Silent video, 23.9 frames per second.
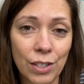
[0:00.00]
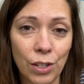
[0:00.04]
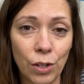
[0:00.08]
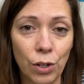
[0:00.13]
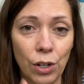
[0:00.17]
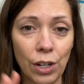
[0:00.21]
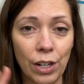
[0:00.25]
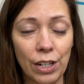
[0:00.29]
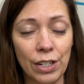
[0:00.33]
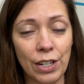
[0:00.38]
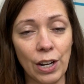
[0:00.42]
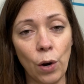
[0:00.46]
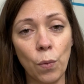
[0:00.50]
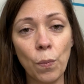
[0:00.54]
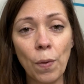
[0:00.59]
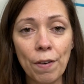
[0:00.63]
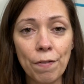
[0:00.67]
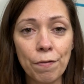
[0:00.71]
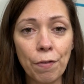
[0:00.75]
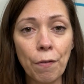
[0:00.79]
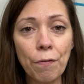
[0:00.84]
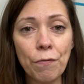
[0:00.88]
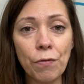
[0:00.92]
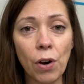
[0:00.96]
So you're going to take
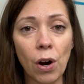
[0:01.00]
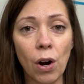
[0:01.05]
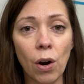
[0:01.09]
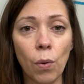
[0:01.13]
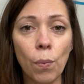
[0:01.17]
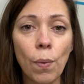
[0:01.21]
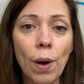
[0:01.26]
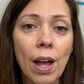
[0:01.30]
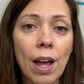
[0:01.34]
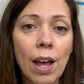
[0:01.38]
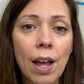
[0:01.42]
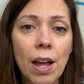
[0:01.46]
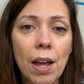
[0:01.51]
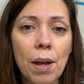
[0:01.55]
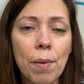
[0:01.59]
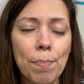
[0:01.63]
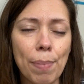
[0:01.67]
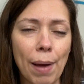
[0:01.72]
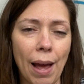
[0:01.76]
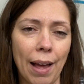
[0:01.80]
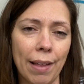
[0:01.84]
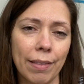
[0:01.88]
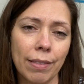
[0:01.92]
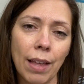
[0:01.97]
one from far away,
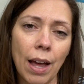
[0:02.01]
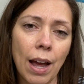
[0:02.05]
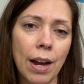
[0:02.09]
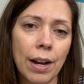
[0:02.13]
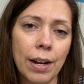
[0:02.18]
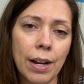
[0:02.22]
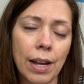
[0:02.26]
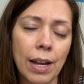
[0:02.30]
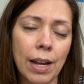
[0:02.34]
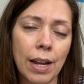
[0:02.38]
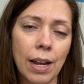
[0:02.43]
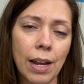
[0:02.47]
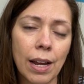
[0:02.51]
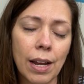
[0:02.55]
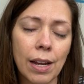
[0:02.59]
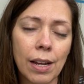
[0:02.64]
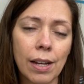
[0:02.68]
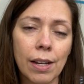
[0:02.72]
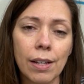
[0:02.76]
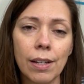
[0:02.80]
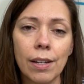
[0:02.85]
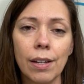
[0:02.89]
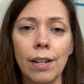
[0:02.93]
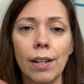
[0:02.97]
bad
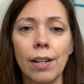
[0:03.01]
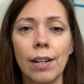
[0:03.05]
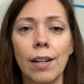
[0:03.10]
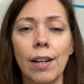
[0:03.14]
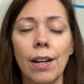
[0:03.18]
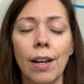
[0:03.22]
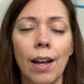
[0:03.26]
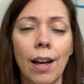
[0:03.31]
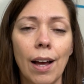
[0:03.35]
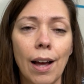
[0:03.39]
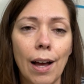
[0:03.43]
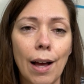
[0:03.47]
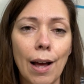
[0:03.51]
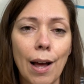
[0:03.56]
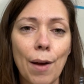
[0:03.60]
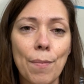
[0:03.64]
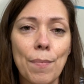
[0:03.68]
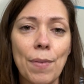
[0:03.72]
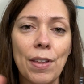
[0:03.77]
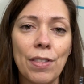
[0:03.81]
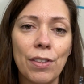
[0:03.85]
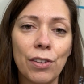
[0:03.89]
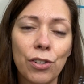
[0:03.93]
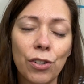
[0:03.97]
lighting,
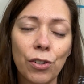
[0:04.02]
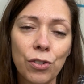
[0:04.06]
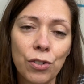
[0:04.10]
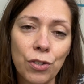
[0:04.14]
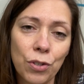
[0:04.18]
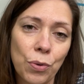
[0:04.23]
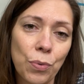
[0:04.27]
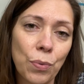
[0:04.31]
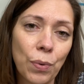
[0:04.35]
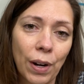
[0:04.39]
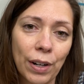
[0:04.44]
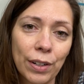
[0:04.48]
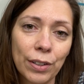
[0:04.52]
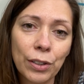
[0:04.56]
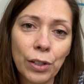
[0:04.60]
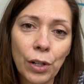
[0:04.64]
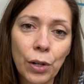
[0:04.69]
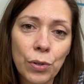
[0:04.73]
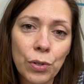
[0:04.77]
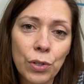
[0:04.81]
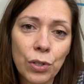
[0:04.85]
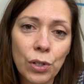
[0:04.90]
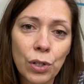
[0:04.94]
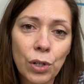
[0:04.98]
and then you'll do one
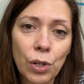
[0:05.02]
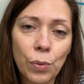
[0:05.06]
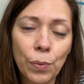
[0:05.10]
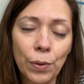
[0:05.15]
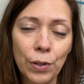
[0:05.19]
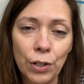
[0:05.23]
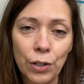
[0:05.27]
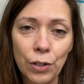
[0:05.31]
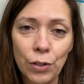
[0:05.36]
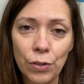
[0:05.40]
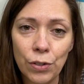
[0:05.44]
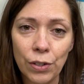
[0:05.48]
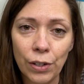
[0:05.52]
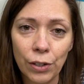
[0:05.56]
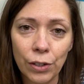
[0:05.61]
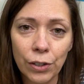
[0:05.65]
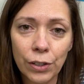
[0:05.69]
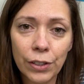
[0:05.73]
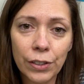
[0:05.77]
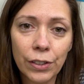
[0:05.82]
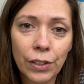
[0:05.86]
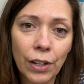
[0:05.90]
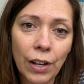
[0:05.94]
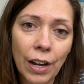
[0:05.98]
closer where you're using
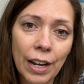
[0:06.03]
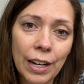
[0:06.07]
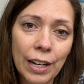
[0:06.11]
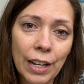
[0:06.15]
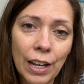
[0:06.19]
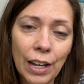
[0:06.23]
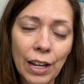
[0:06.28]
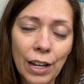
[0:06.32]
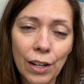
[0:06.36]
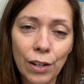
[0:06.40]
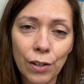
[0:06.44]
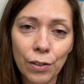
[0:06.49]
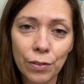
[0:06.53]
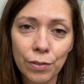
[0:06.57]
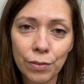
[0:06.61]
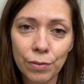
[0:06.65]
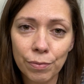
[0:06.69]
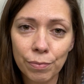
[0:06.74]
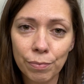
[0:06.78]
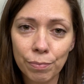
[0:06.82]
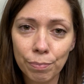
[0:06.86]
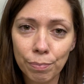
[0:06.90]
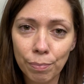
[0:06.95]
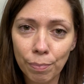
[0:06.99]
good lighting.
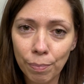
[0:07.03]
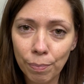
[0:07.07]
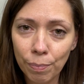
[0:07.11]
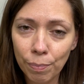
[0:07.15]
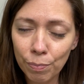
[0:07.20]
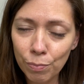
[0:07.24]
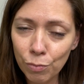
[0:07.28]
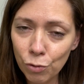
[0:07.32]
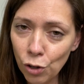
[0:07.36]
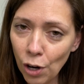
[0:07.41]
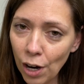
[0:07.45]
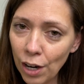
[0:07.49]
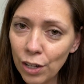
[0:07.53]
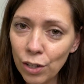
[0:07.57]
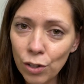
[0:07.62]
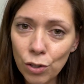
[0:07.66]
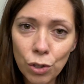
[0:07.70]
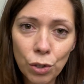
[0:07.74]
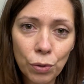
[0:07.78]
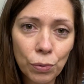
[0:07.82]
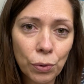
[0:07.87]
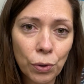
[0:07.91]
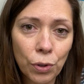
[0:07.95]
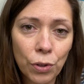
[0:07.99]
Try to use
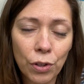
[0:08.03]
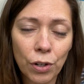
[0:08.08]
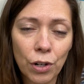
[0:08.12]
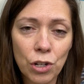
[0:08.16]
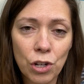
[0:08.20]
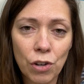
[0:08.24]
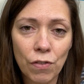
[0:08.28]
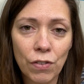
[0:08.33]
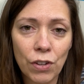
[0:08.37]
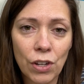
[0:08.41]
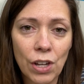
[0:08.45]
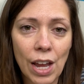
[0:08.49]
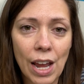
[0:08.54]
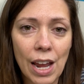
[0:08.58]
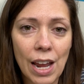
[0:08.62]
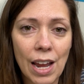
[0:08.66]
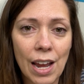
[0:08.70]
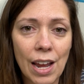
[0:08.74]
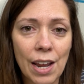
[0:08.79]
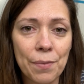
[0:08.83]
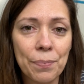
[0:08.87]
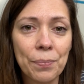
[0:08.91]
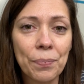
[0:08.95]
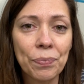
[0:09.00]
the rule of thirds if you
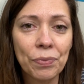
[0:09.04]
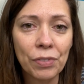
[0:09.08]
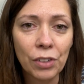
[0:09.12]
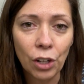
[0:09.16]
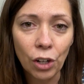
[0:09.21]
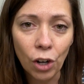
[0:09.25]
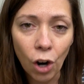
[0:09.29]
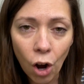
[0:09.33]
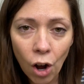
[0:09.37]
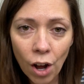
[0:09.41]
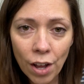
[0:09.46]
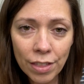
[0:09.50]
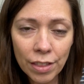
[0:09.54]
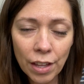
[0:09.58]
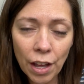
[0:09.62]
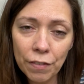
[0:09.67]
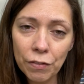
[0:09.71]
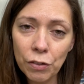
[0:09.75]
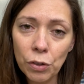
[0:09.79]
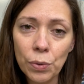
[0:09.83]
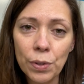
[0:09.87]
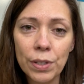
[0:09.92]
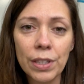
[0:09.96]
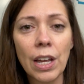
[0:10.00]
can. You're on
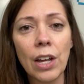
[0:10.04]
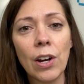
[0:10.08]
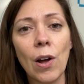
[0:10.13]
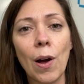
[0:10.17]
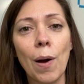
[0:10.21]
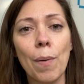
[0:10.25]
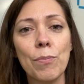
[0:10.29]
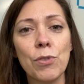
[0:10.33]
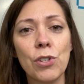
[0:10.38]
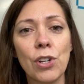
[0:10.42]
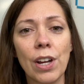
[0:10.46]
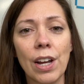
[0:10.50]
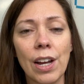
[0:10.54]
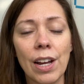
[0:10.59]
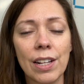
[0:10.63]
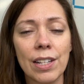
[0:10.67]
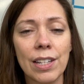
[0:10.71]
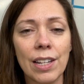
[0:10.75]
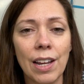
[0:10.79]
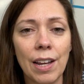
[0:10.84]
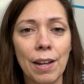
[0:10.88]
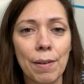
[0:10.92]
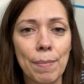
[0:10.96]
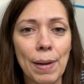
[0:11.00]
level with that
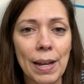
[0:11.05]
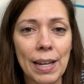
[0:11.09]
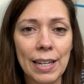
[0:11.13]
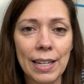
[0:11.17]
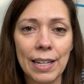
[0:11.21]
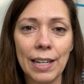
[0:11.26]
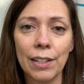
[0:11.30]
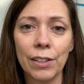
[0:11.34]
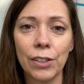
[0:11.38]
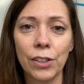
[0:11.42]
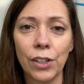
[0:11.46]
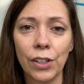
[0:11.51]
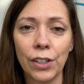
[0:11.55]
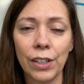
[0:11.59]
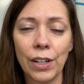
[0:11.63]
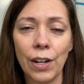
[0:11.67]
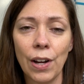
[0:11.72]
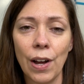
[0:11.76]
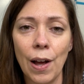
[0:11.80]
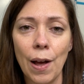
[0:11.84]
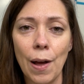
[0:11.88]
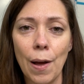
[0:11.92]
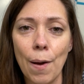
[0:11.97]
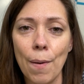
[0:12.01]
object and making it look
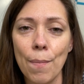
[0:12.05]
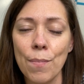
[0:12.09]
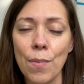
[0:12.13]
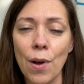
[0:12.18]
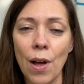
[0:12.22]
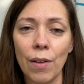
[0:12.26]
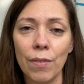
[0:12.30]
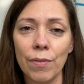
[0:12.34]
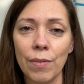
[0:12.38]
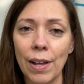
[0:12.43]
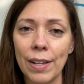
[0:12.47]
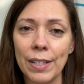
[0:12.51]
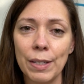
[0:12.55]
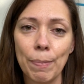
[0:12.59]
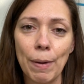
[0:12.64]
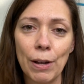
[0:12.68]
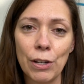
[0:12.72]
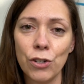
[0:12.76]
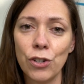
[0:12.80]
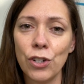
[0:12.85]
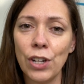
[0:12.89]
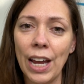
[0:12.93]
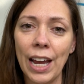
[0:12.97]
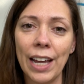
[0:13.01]
as
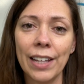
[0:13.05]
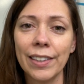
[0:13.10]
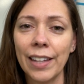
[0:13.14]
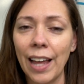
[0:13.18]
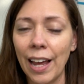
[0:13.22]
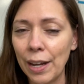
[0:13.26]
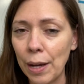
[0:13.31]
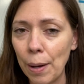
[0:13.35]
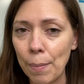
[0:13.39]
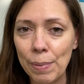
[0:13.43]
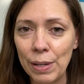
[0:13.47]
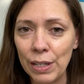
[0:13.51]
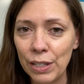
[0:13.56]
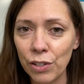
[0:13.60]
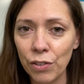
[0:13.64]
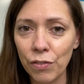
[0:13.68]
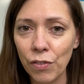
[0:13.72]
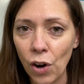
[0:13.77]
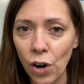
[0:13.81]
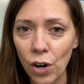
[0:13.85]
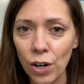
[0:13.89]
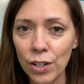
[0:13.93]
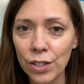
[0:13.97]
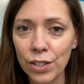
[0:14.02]
best you can like a piece of
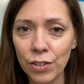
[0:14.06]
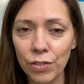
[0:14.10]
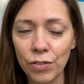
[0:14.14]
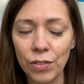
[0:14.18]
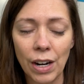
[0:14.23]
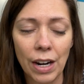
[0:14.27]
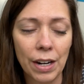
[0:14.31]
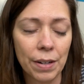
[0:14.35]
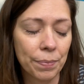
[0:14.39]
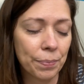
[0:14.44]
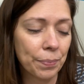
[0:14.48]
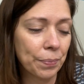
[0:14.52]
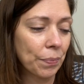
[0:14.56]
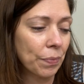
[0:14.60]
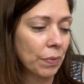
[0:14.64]
art, right?